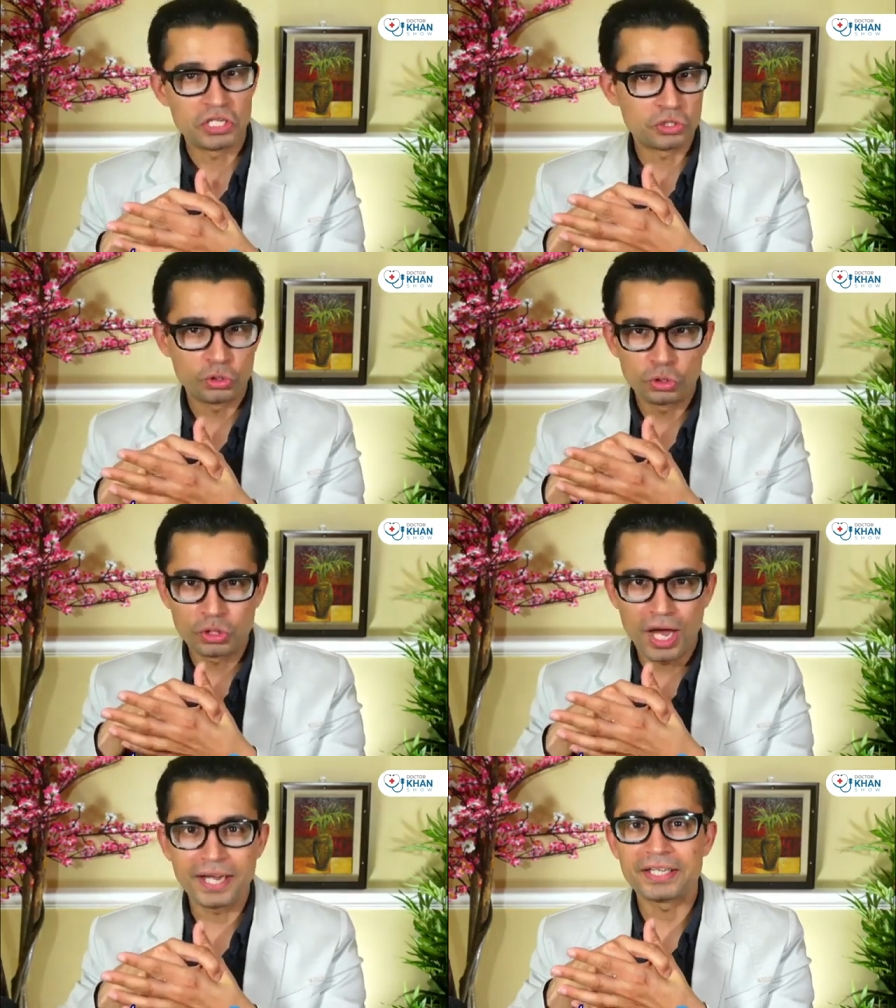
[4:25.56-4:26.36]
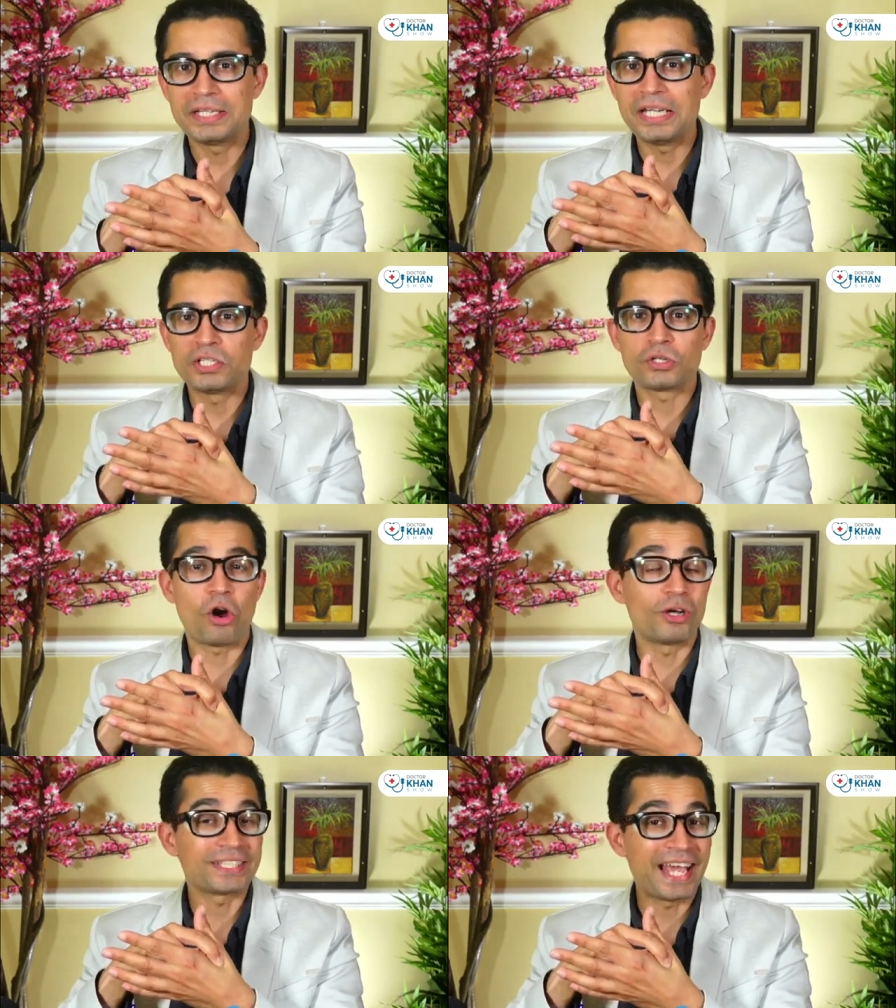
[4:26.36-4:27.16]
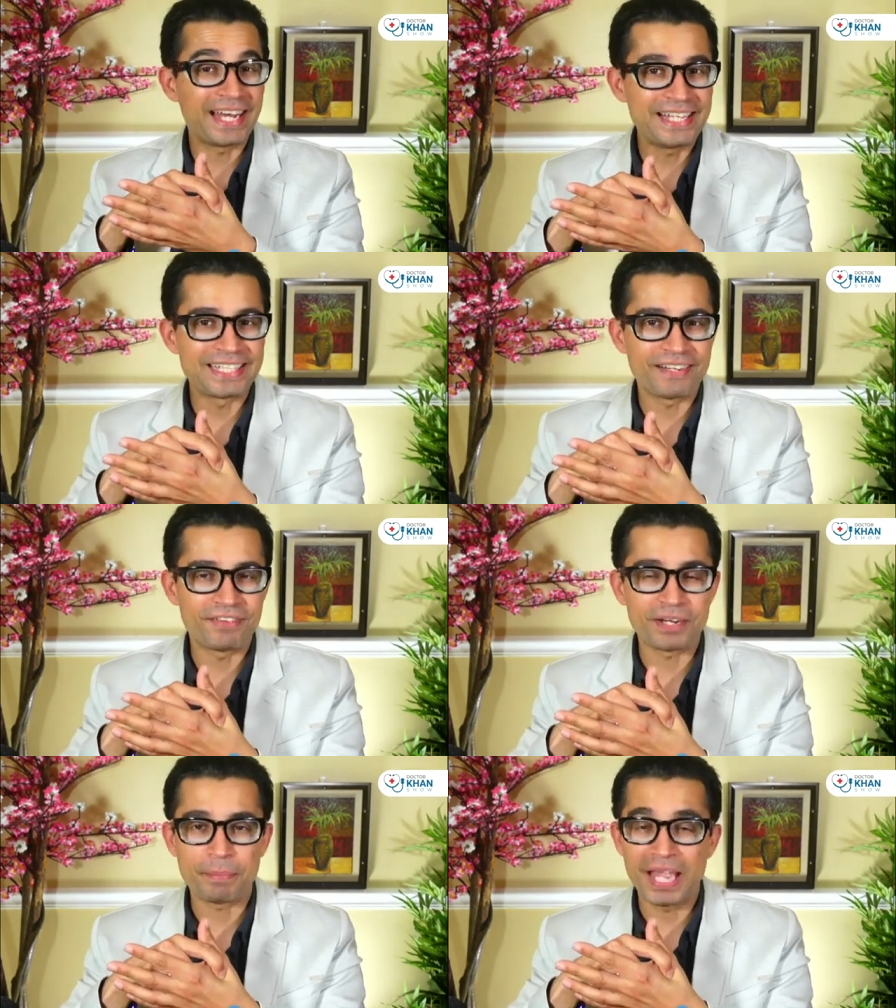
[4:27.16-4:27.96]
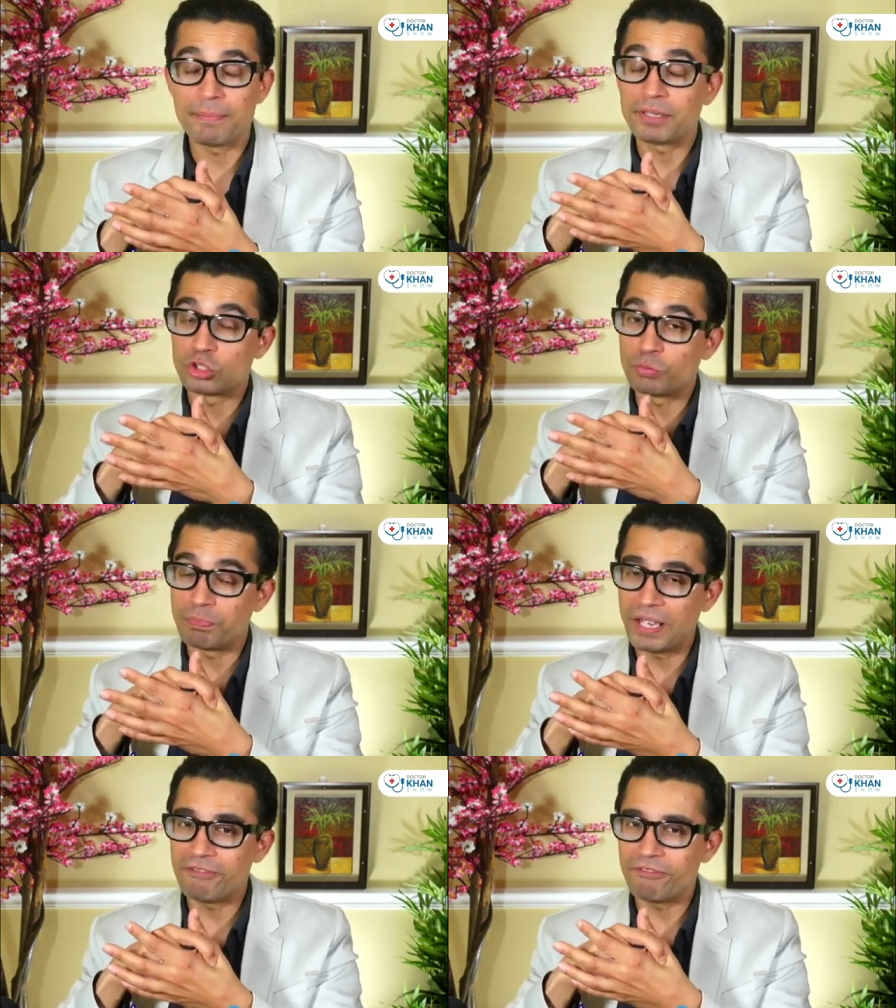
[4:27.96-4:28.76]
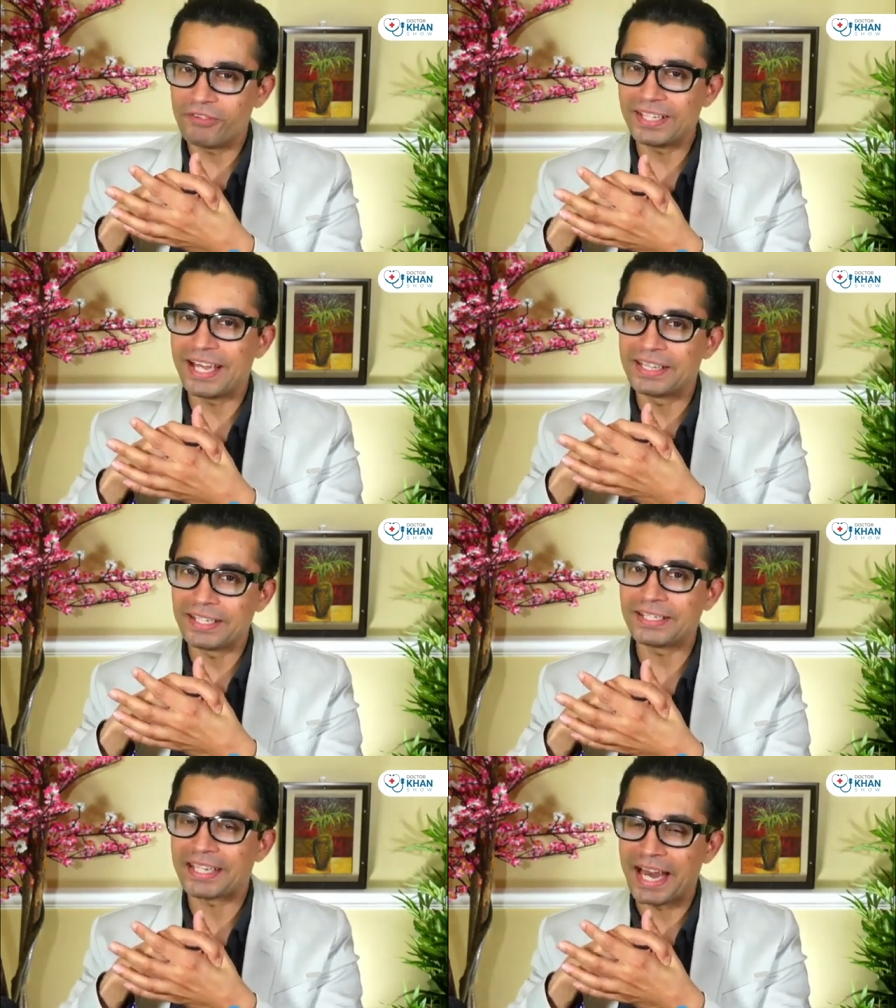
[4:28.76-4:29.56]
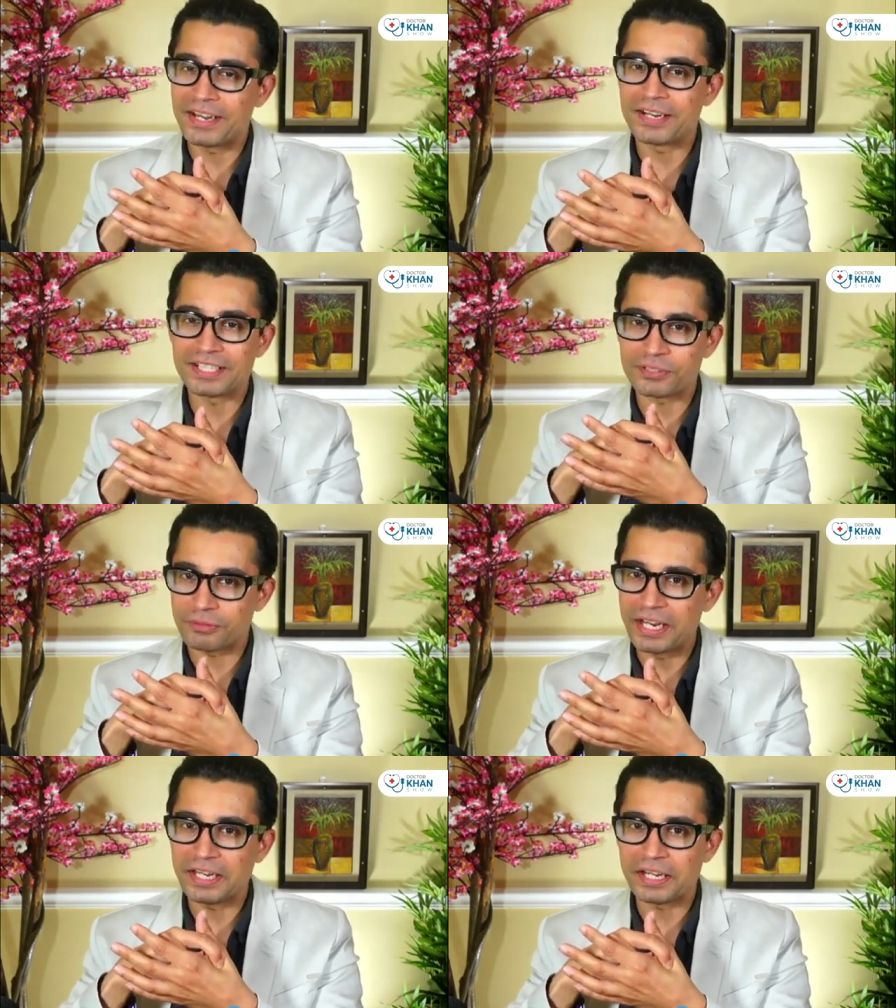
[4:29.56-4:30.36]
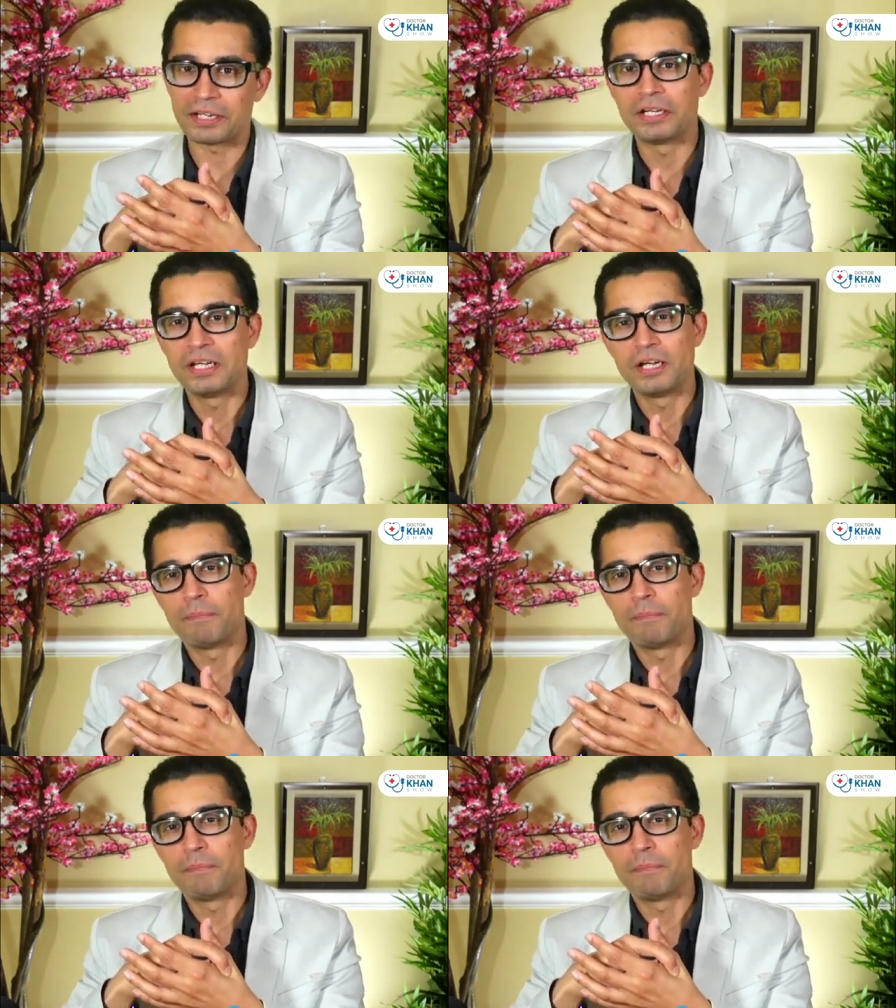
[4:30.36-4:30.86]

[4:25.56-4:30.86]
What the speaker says: You do not need to cause any significant pain, but you may feel a little tenderness right here.